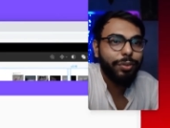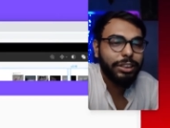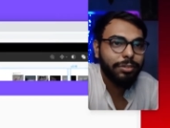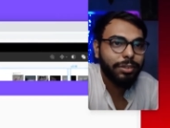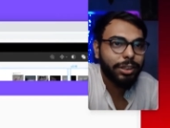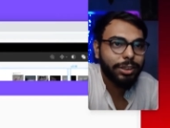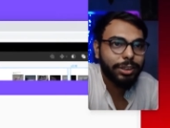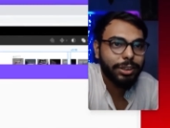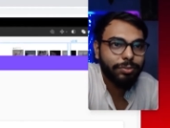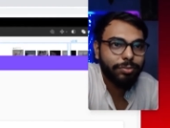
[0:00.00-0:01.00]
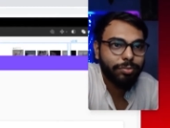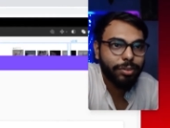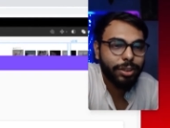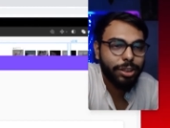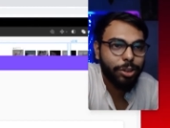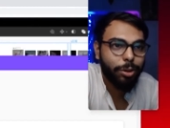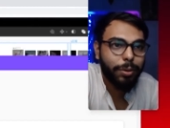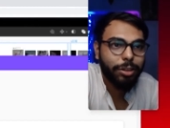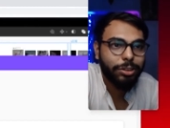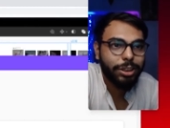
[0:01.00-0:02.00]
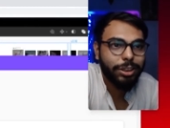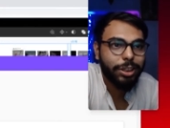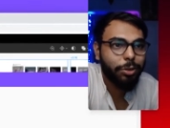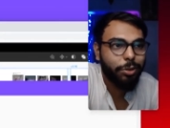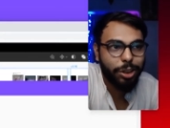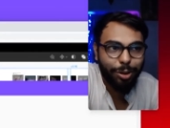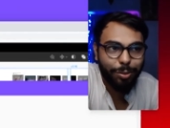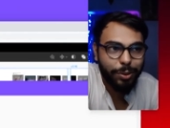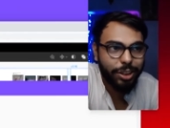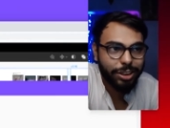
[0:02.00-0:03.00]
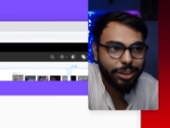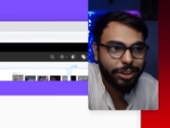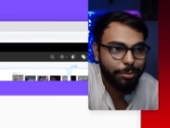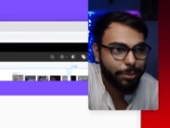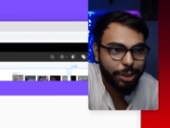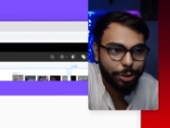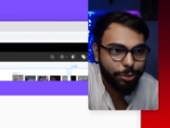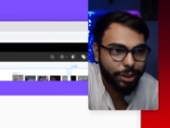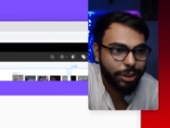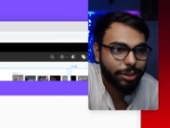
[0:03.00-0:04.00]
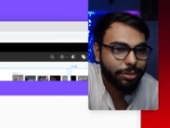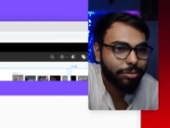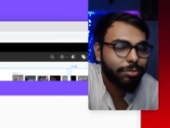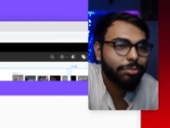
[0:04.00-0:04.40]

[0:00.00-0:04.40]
first thing first, your browser is the only operating system that you need